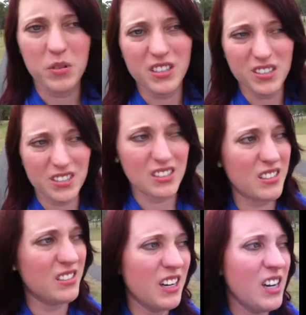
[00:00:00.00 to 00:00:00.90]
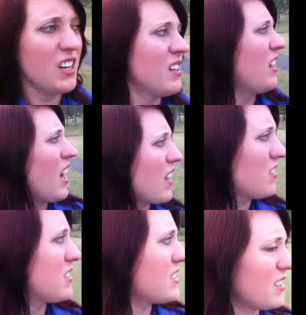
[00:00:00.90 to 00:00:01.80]
but it's just it's so I
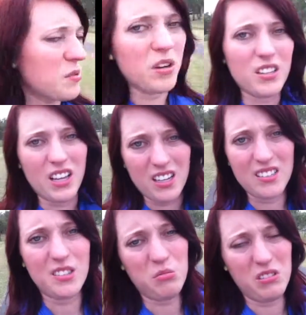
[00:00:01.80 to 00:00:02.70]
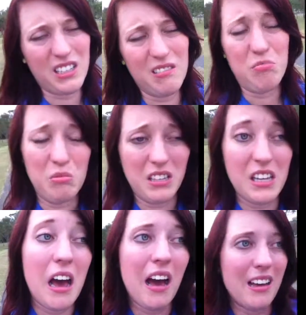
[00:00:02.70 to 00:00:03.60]
haven't seen them all day because it's really
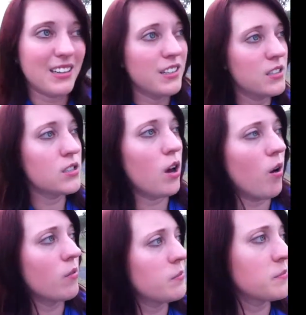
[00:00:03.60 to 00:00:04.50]
really hot. So right